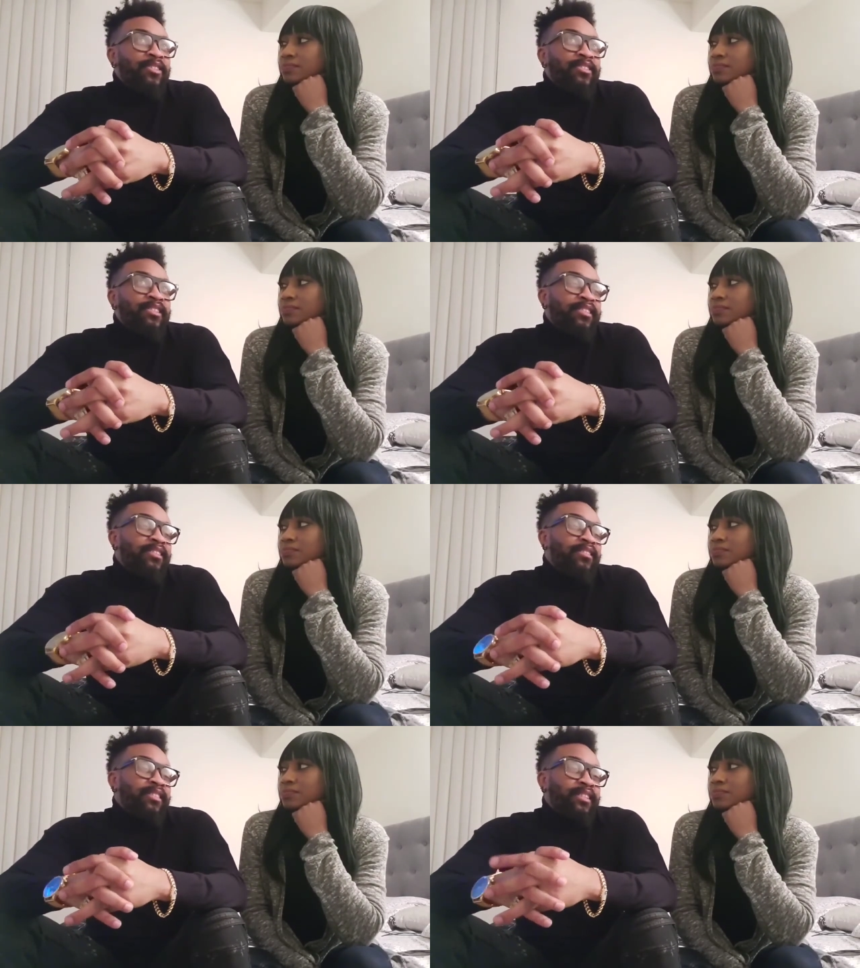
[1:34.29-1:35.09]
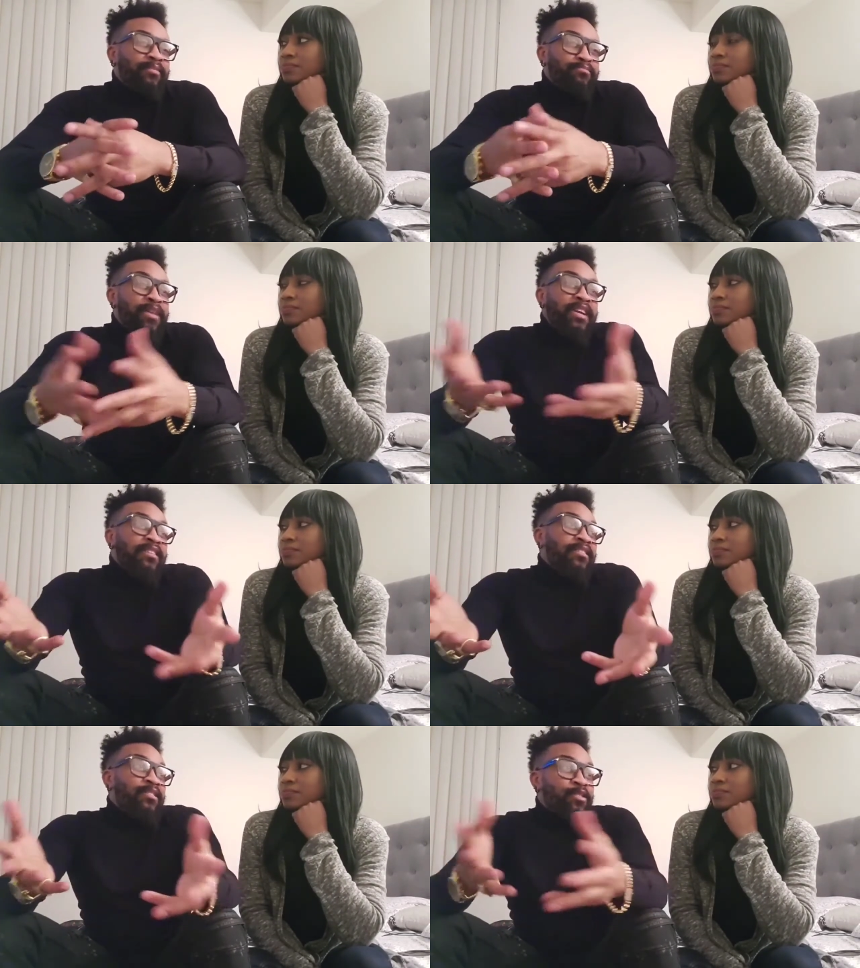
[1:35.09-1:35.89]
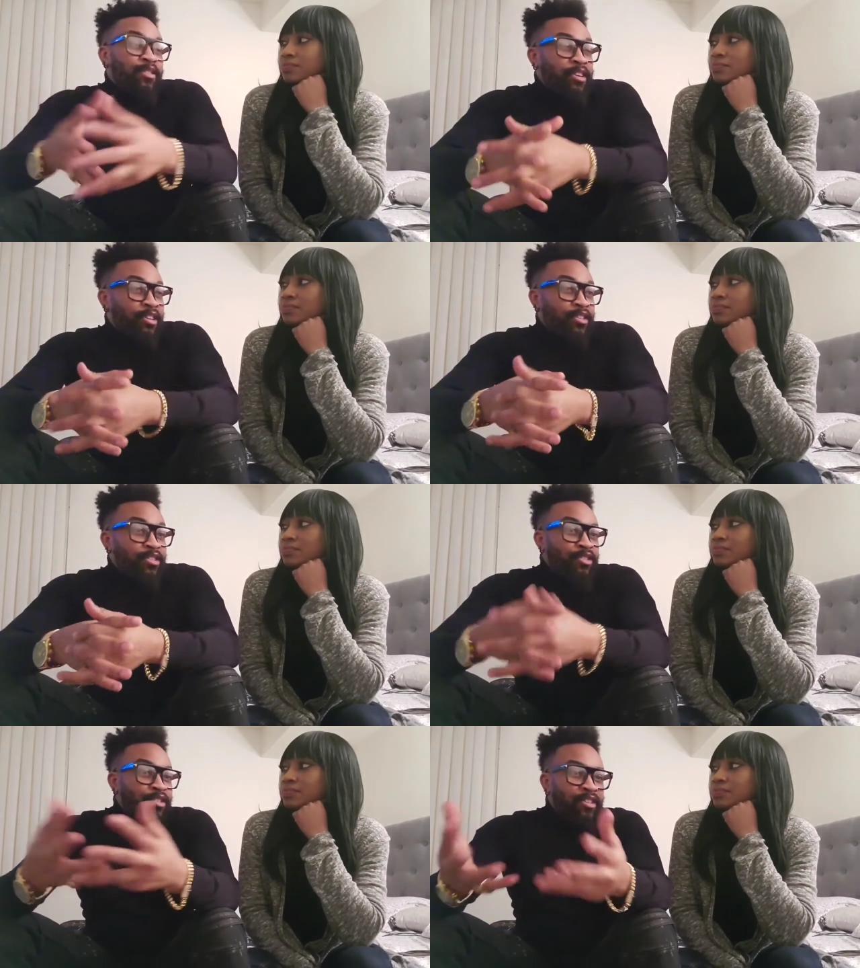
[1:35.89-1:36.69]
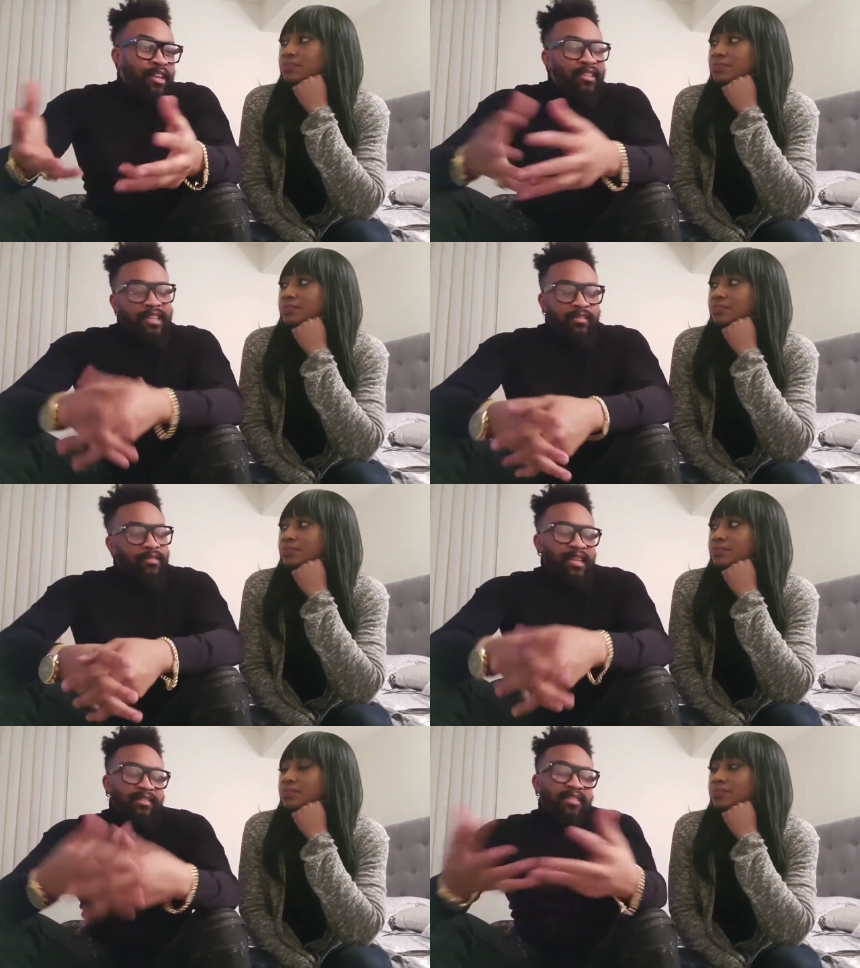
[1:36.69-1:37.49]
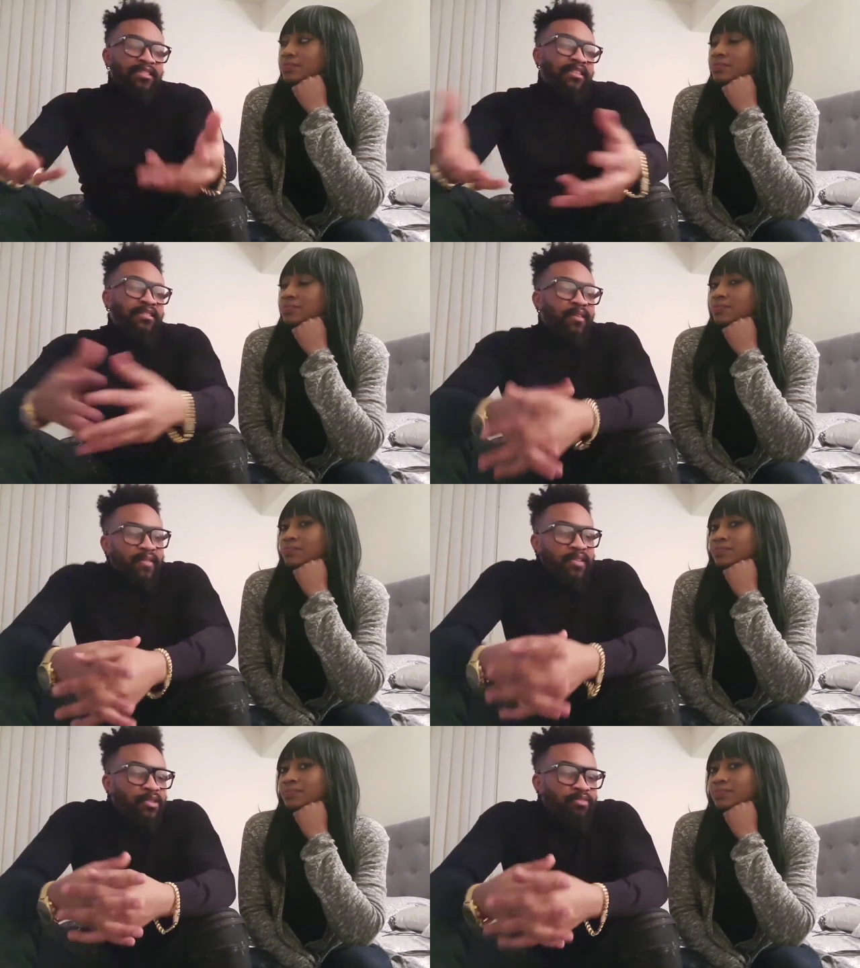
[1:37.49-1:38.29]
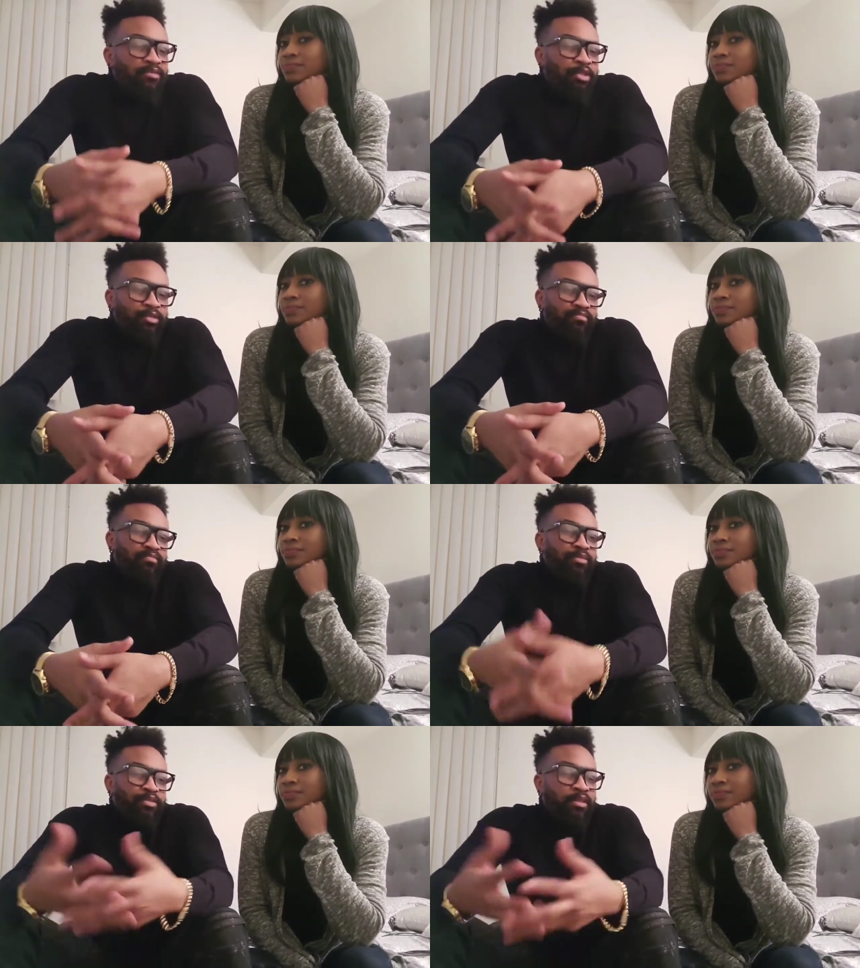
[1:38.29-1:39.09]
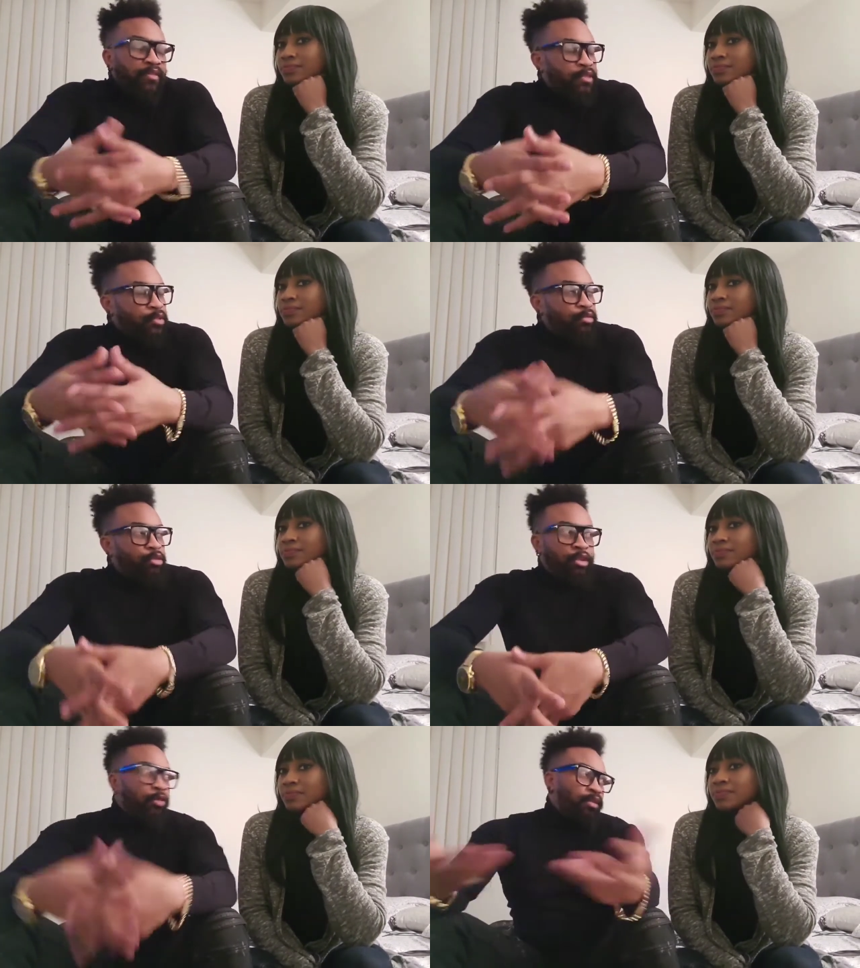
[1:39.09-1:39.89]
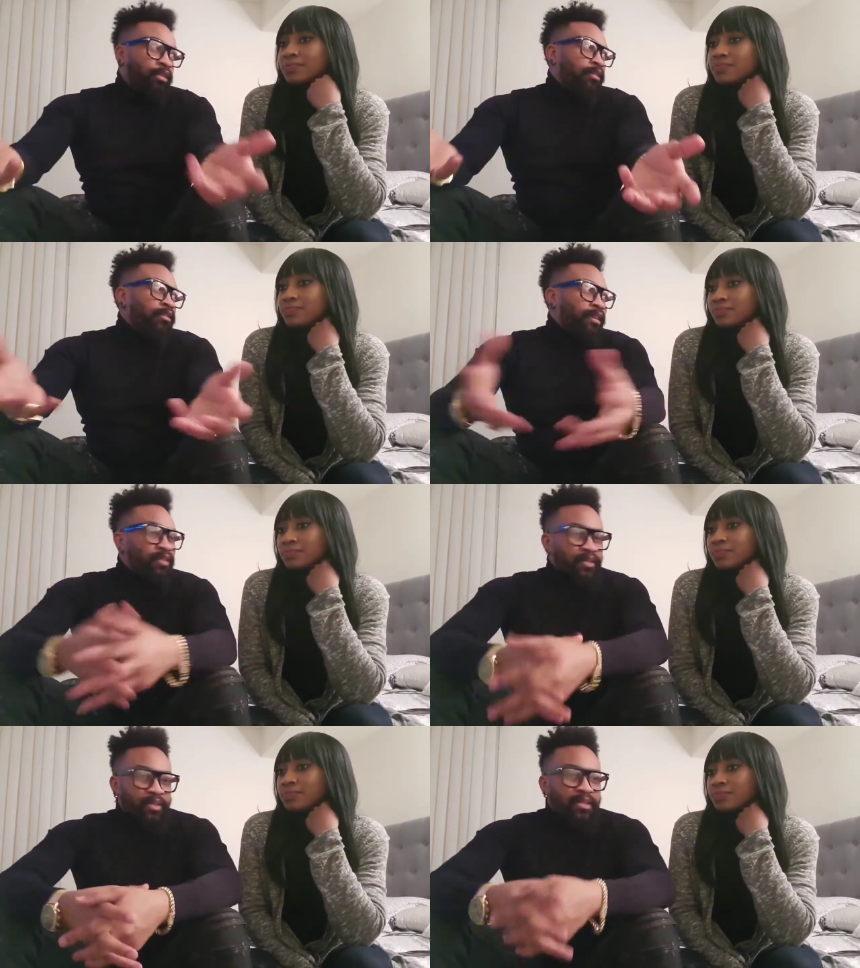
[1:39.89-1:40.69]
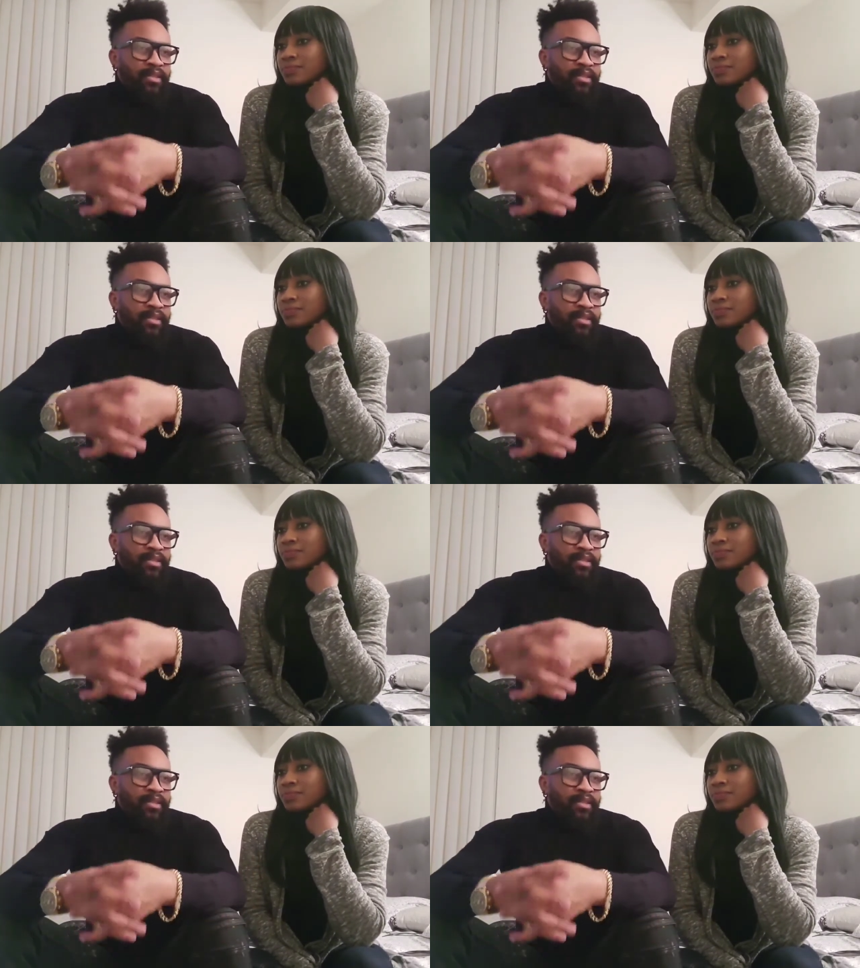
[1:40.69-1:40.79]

Speaker 1: did did men look at you like they like these days lovers don't most lovers don't joke they're not